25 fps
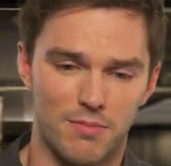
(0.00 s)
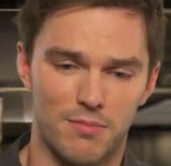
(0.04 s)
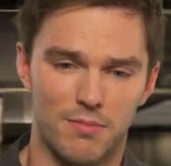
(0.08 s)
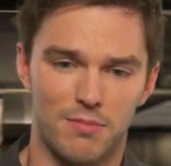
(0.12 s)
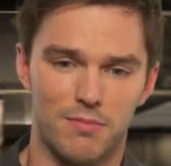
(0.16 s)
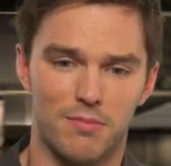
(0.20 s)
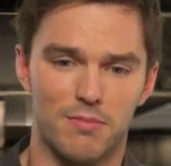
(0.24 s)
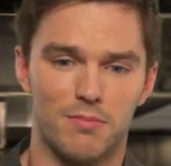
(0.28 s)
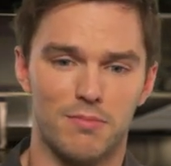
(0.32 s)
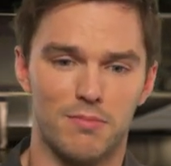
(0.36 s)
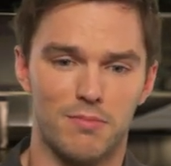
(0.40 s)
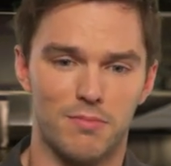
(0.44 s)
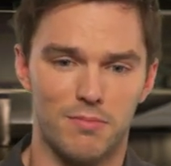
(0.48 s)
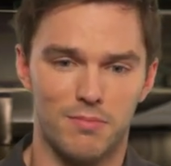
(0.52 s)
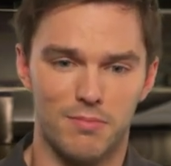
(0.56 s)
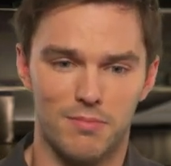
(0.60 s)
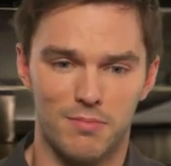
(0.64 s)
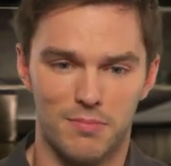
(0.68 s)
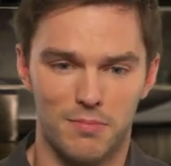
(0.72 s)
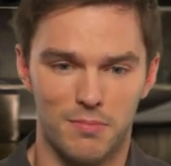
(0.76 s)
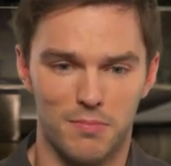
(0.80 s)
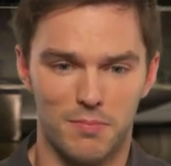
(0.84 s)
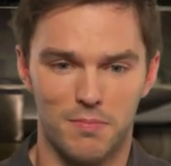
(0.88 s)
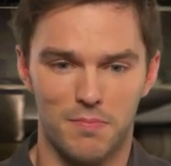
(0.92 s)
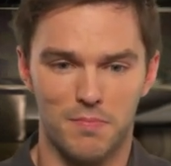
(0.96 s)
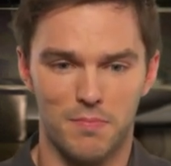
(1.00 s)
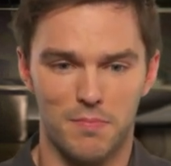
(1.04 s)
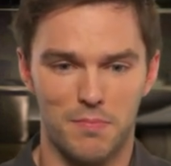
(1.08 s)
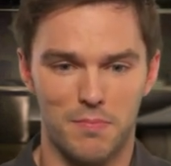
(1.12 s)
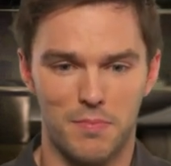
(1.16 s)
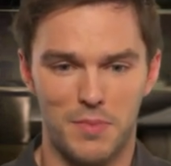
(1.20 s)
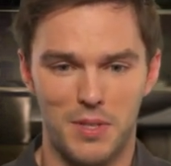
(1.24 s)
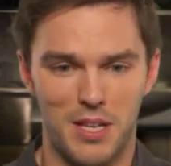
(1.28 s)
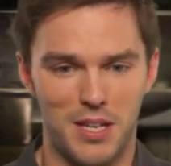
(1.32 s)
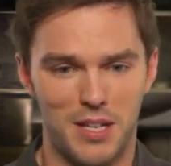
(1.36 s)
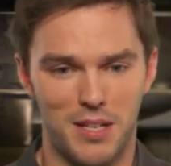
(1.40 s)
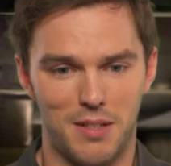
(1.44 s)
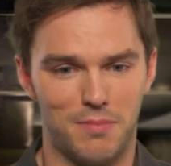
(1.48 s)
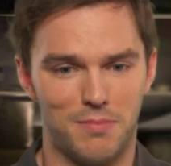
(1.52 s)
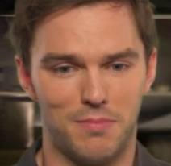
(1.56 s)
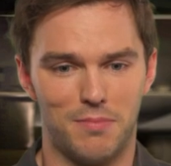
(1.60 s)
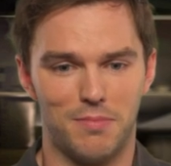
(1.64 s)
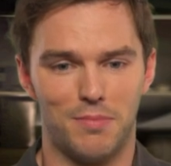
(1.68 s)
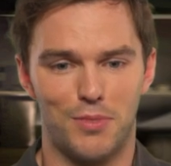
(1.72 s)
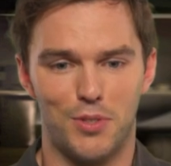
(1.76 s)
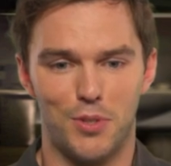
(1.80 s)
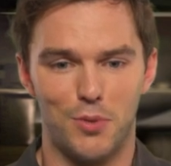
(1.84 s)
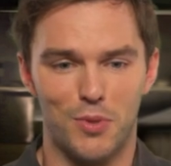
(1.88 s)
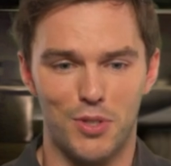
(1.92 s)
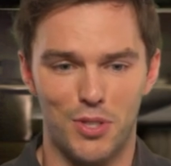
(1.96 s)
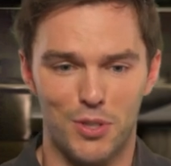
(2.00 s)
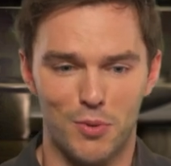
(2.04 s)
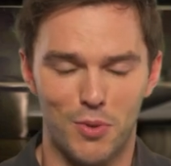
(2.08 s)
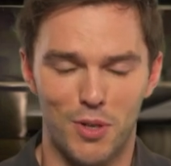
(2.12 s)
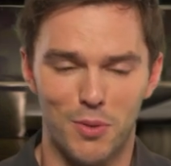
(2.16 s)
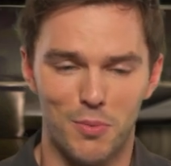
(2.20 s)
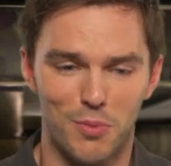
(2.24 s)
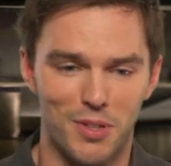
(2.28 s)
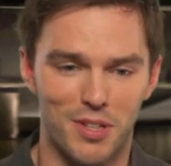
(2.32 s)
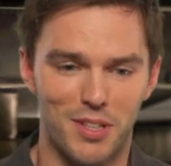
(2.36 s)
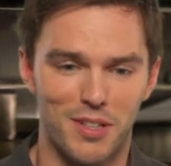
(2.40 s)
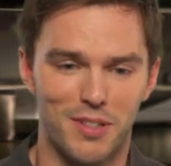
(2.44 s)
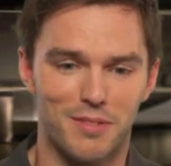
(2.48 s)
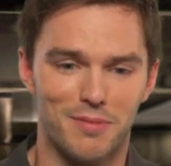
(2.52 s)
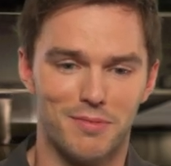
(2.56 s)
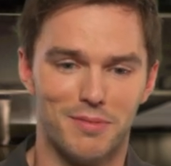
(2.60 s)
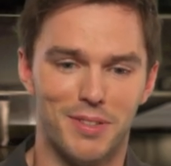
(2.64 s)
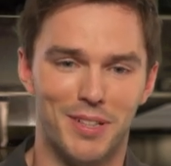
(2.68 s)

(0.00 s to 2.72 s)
and yeah, do what you want with it.